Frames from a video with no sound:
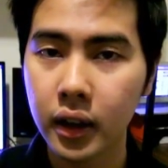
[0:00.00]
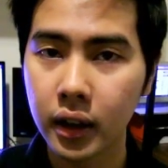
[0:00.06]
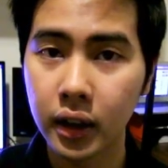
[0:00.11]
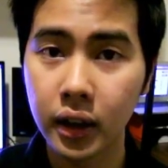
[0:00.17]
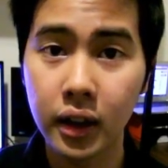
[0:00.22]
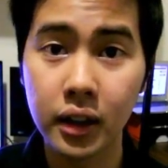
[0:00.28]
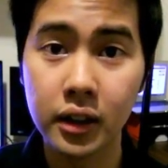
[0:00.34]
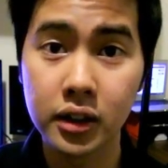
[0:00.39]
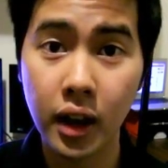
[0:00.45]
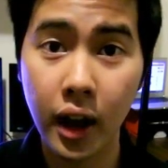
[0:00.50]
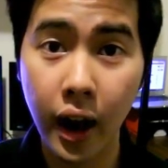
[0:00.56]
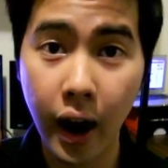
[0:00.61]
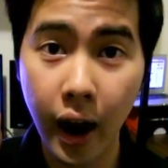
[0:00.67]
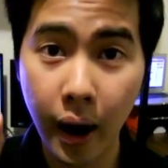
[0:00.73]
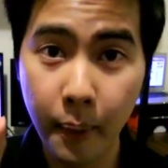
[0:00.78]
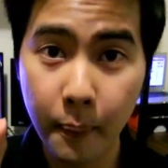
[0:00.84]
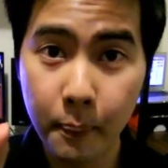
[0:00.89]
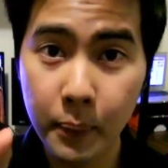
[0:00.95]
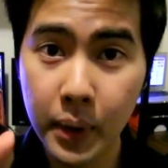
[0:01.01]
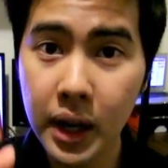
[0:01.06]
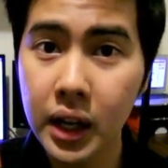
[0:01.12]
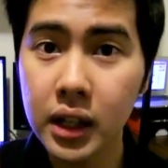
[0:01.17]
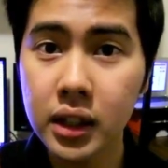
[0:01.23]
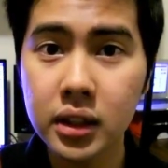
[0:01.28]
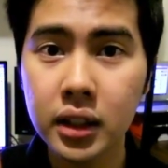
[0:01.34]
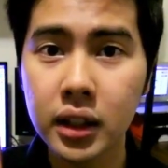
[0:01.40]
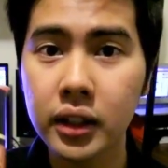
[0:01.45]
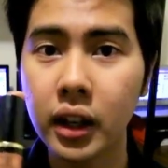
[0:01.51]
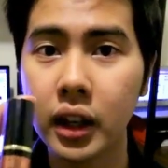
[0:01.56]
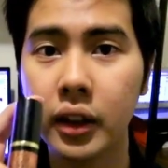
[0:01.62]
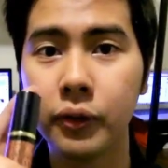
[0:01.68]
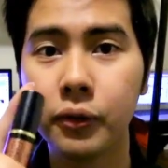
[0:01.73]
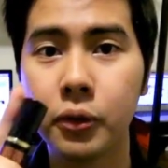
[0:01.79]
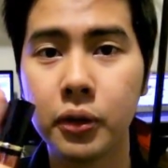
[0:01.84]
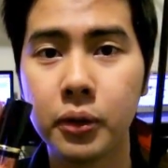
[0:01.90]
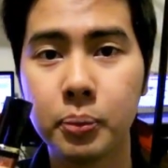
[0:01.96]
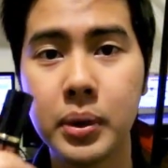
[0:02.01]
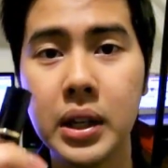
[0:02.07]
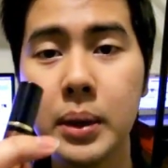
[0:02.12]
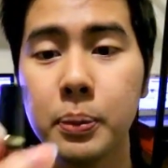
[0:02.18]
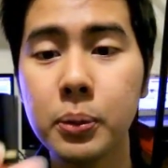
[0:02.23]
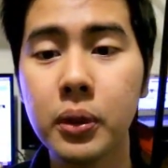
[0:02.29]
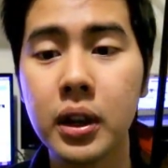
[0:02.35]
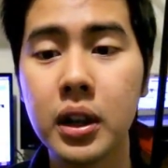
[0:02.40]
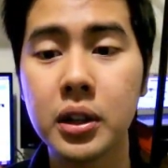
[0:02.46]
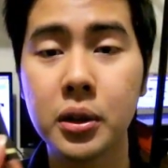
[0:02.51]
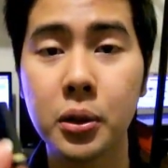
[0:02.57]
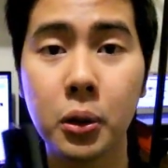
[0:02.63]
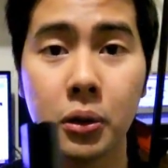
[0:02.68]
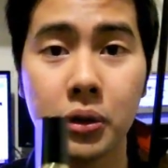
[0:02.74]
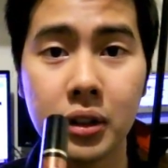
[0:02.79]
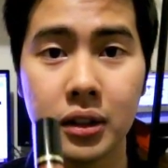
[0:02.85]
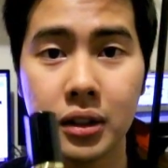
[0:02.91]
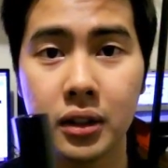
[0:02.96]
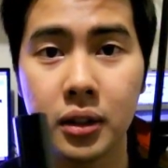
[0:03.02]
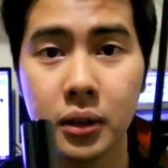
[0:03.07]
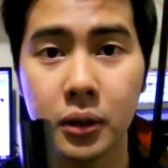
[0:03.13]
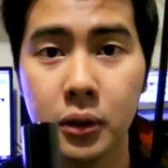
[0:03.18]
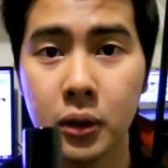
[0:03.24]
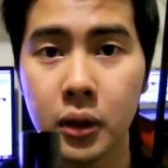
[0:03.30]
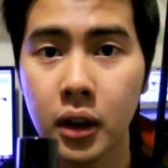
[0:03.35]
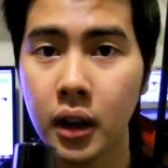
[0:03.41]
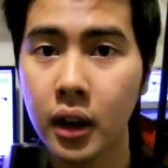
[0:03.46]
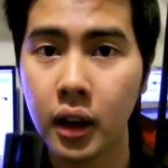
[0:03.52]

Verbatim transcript: It is amazing, and for the people I showed this to,